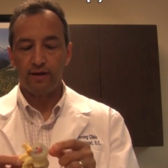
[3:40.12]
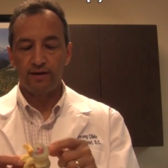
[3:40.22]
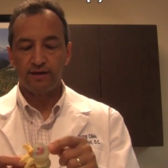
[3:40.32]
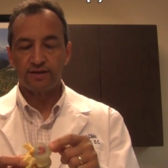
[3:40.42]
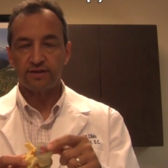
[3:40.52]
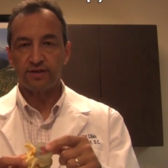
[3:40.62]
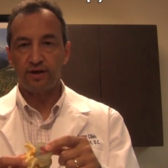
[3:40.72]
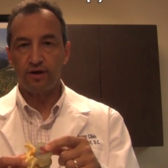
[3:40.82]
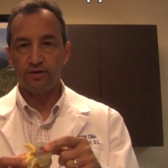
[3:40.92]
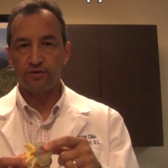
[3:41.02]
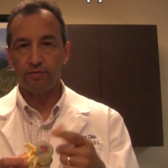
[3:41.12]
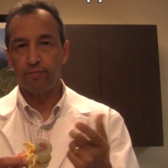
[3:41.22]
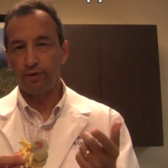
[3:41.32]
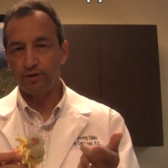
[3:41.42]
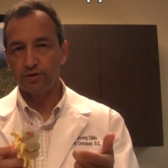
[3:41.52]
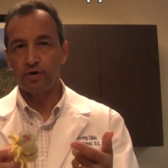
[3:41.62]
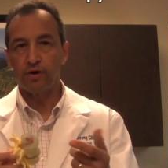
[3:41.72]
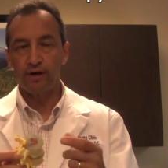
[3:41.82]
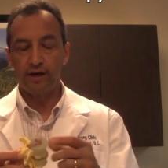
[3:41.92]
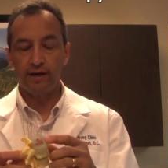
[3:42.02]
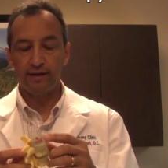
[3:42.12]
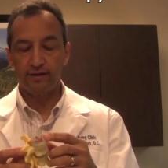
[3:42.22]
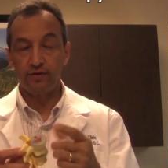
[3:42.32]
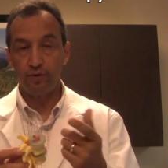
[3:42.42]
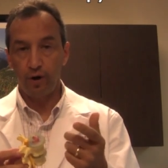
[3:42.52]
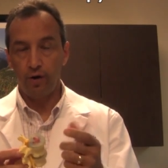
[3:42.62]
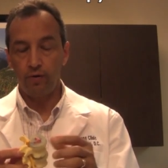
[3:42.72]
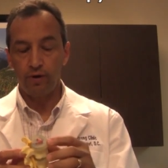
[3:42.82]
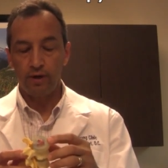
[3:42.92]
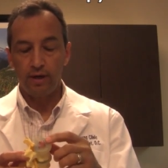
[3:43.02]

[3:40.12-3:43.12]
Discs can also bulge or herniate, as you know,